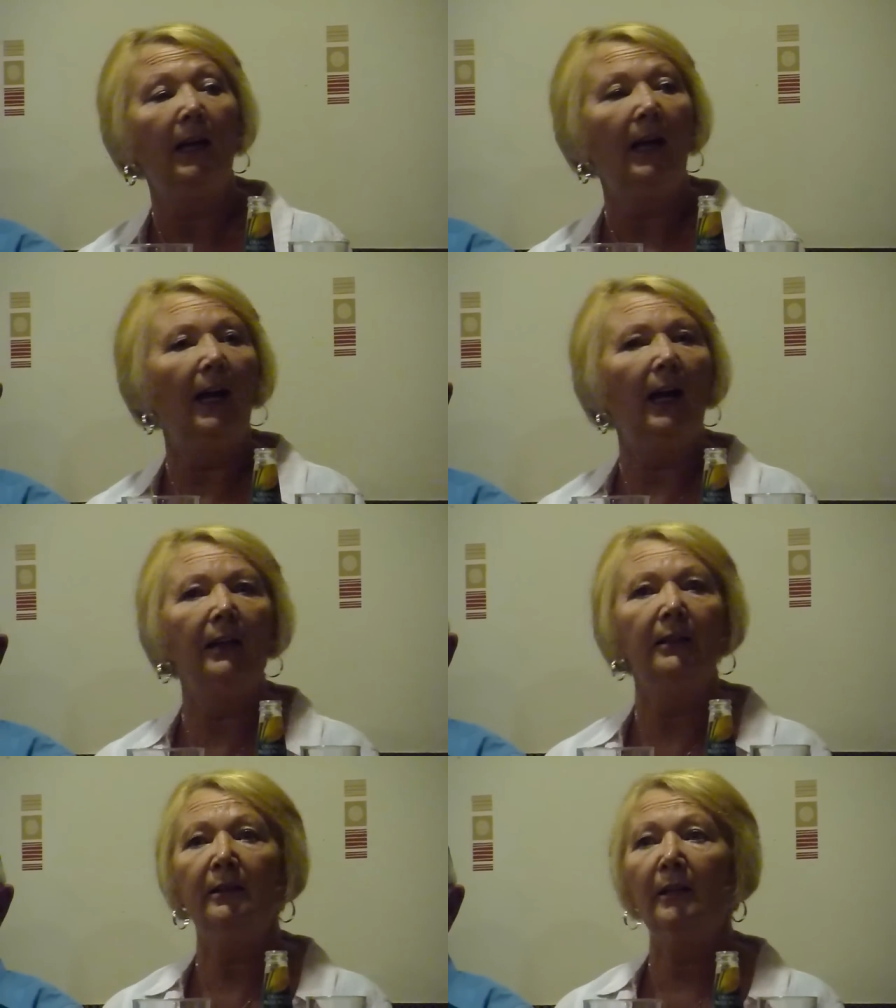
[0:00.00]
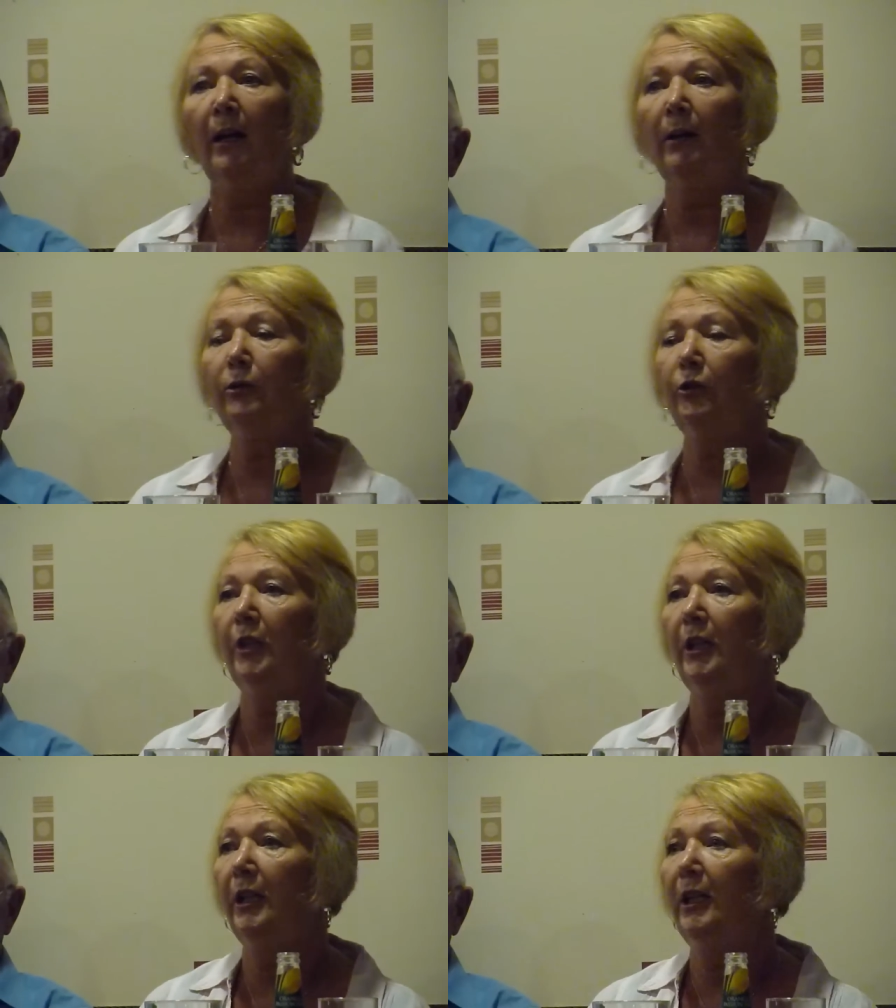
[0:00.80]
And now
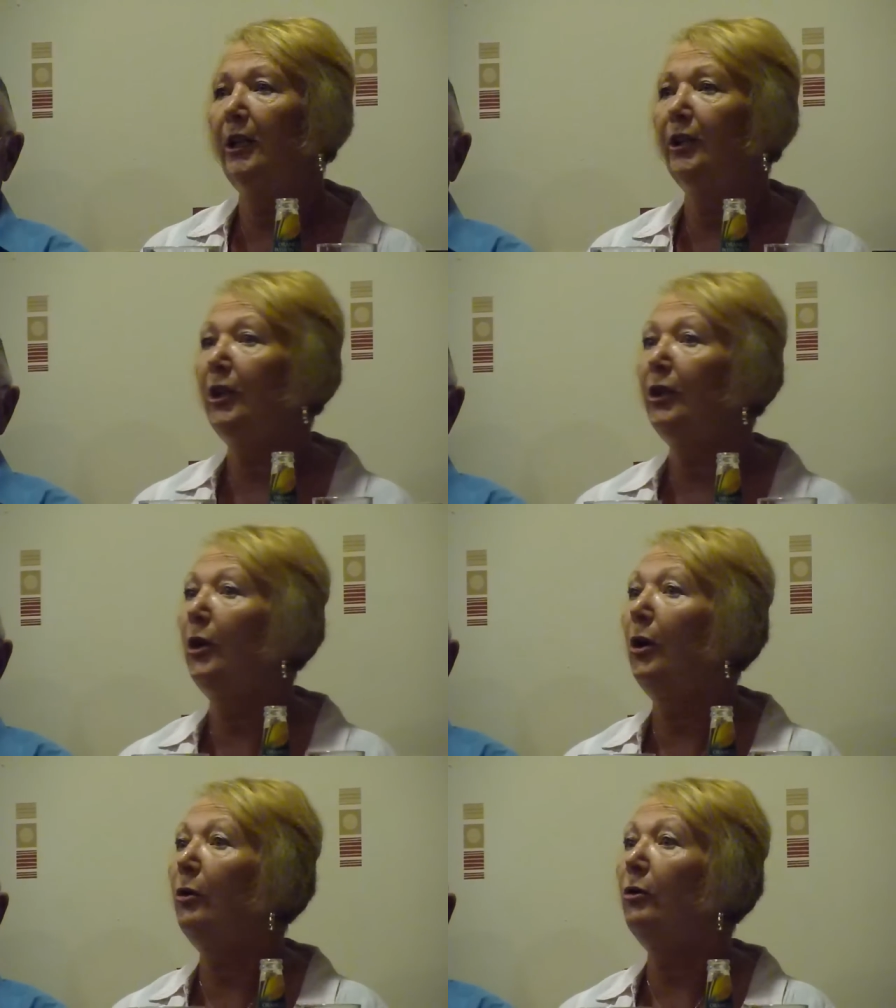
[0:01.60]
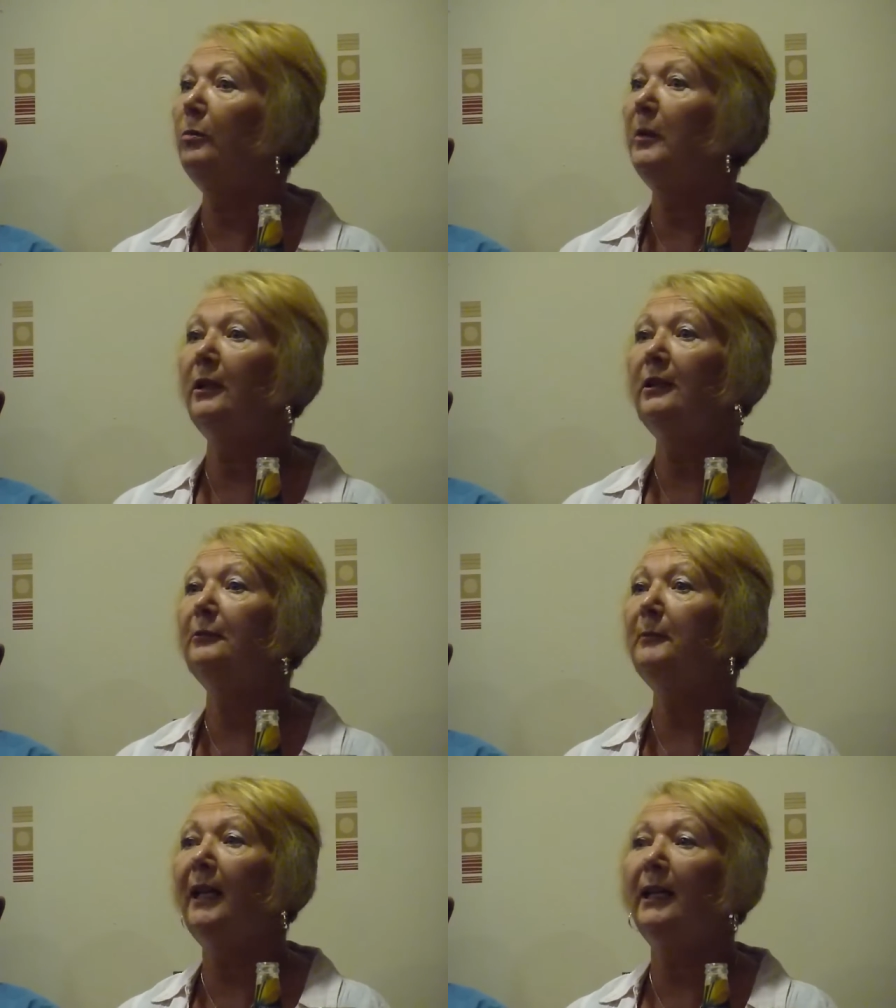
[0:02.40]
she's a
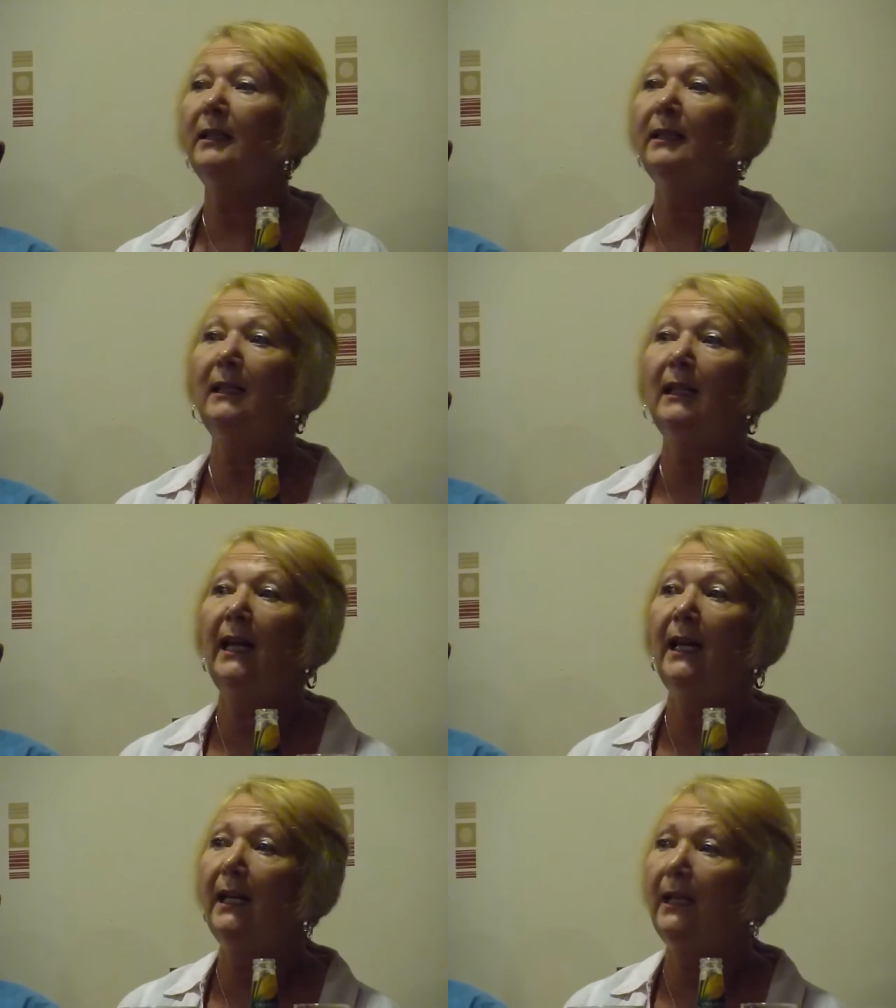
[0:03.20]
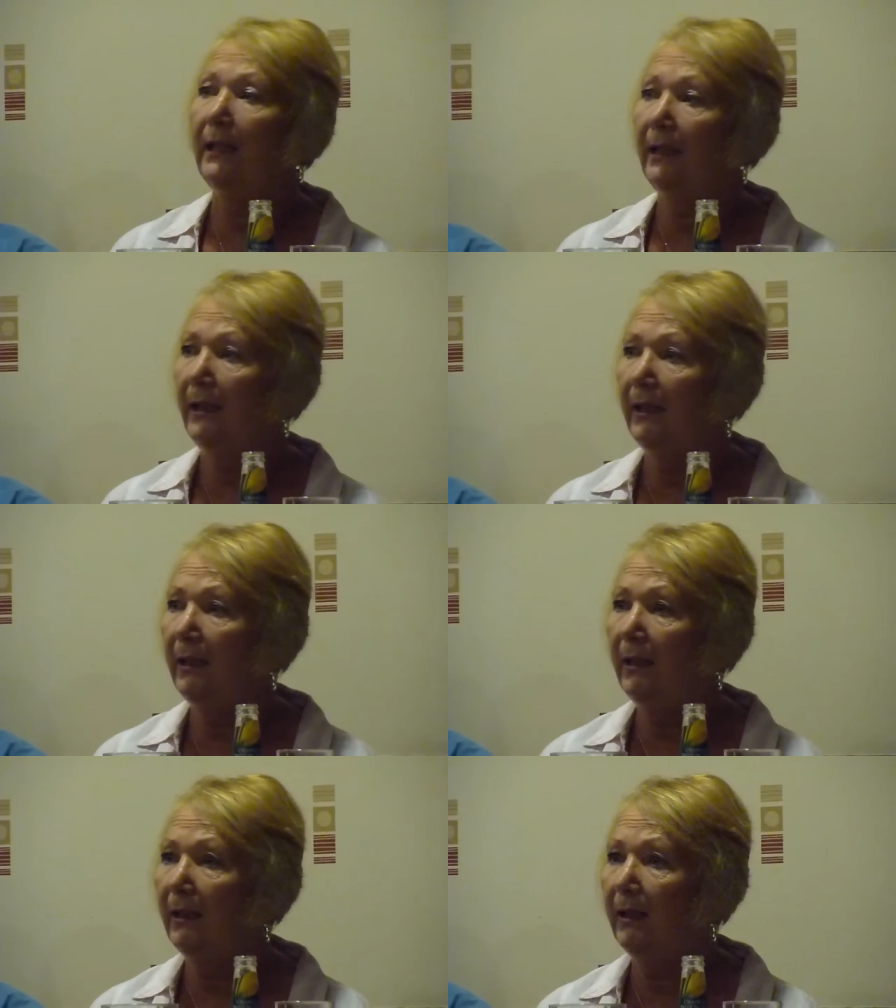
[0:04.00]
nobleman's
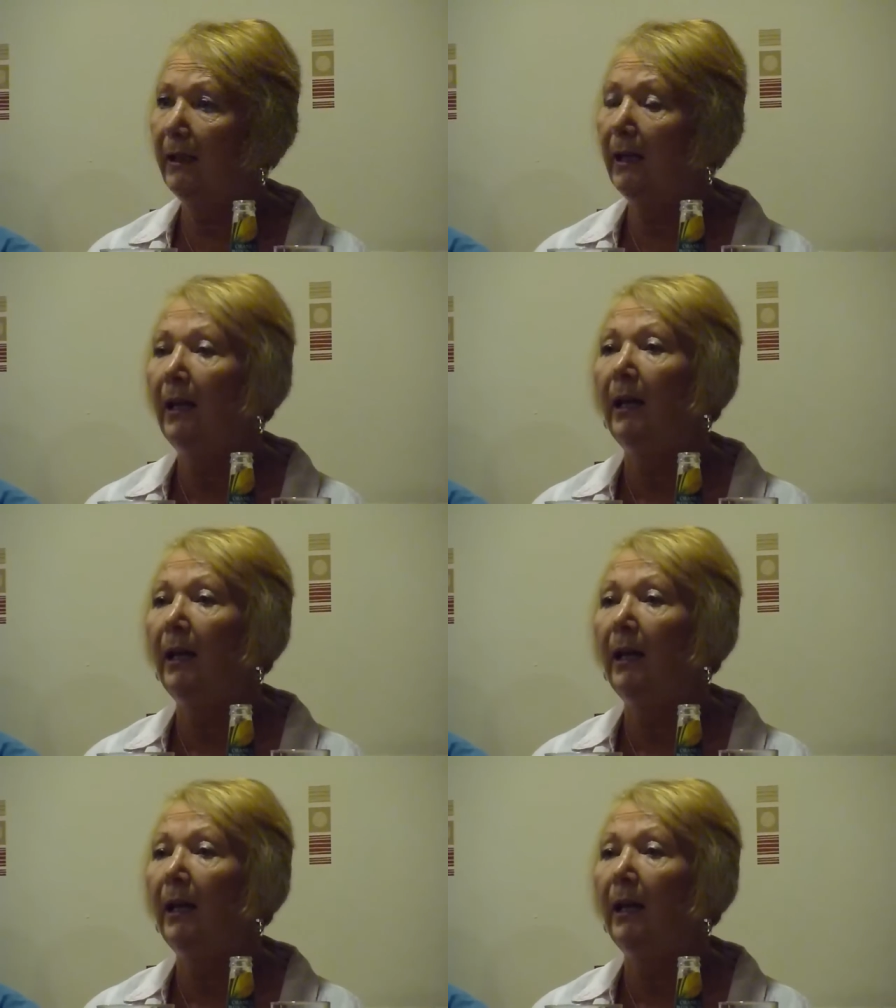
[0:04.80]
lady,